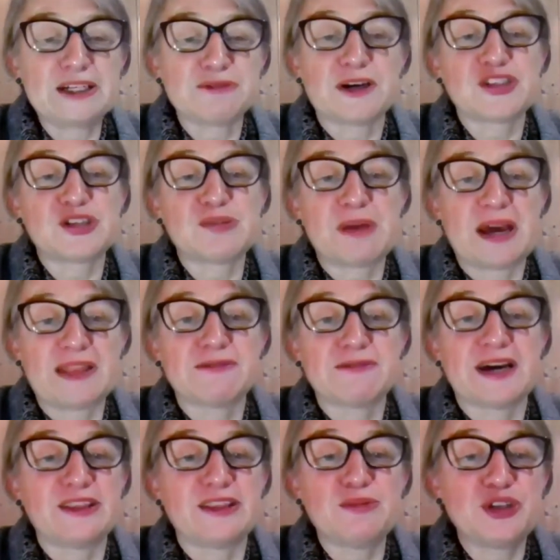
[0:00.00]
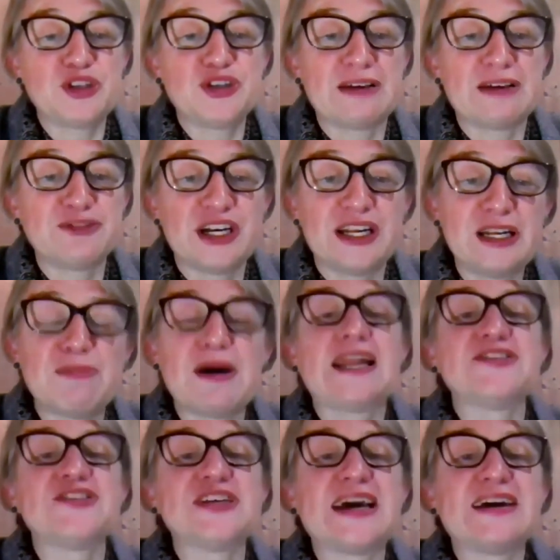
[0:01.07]
a fuss about the fact that we should have gender
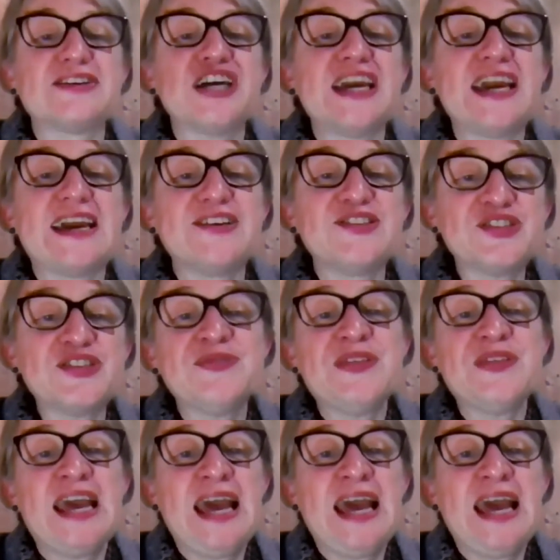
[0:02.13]
balance in our chairs.